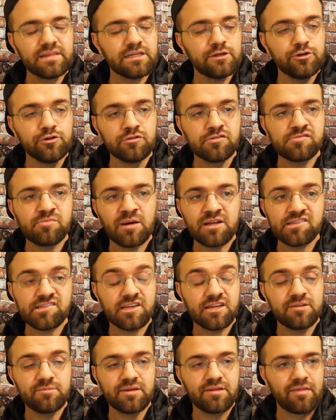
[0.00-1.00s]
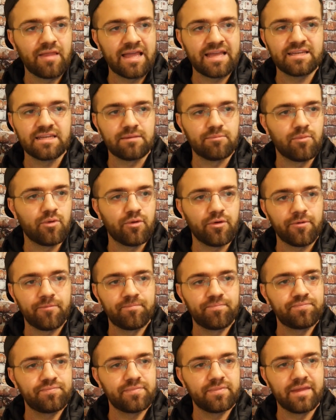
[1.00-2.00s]
Usman's going to be landing more
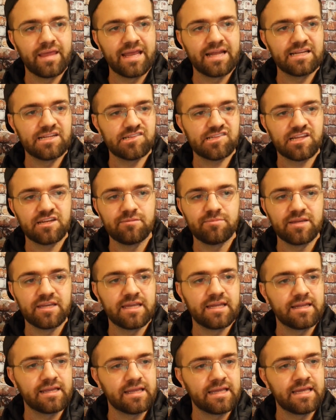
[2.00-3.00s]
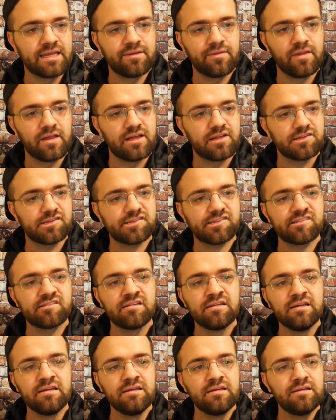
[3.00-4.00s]
and he's going to be getting hit
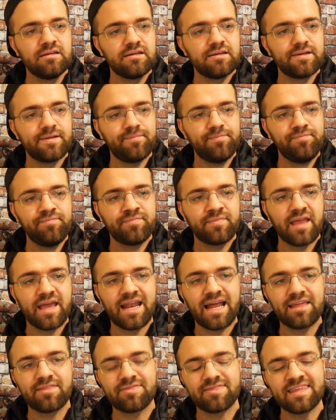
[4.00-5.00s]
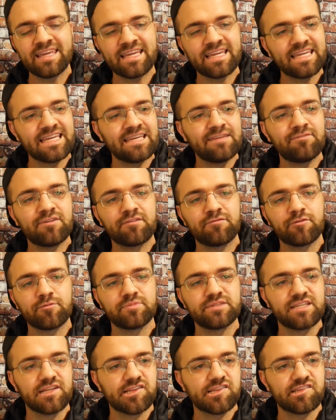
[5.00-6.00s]
less. And I think even
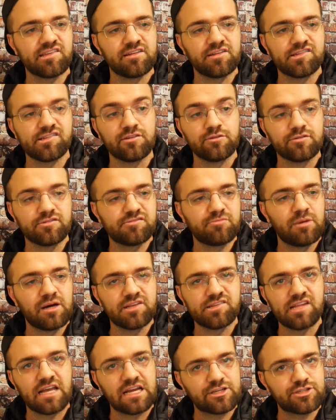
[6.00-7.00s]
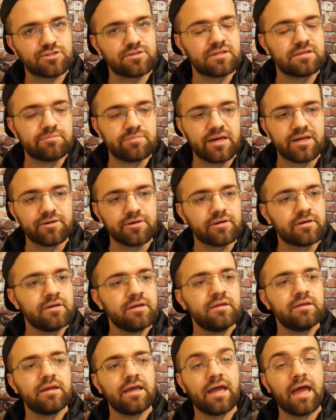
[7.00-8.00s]
from distance, Usman's actually better.
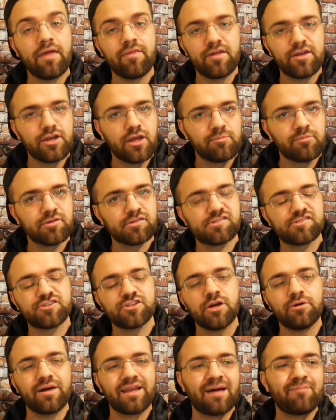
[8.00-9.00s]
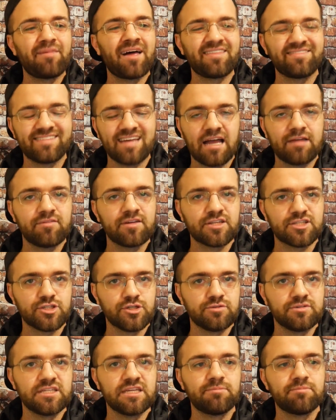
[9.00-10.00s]
And the numbers show it. I'm not diving
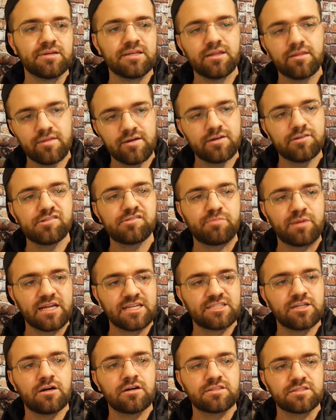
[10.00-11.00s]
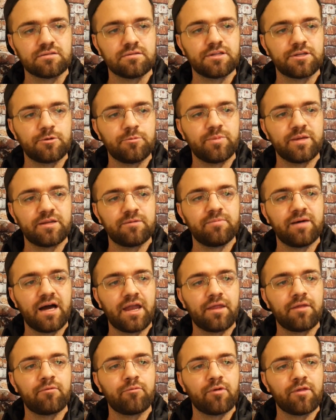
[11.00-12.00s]
too deep into those, but I talked a little bit
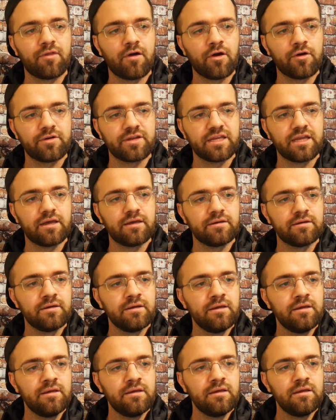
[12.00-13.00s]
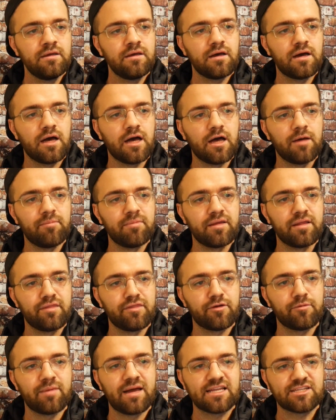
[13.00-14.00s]
about it with RDA in
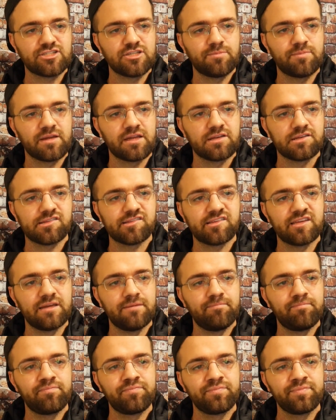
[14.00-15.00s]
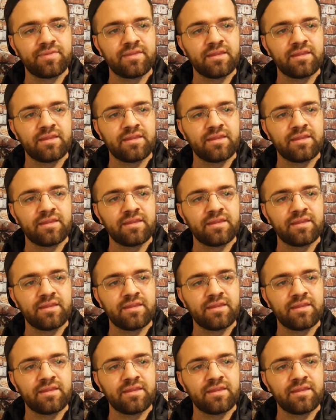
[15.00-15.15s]
their matchup against him.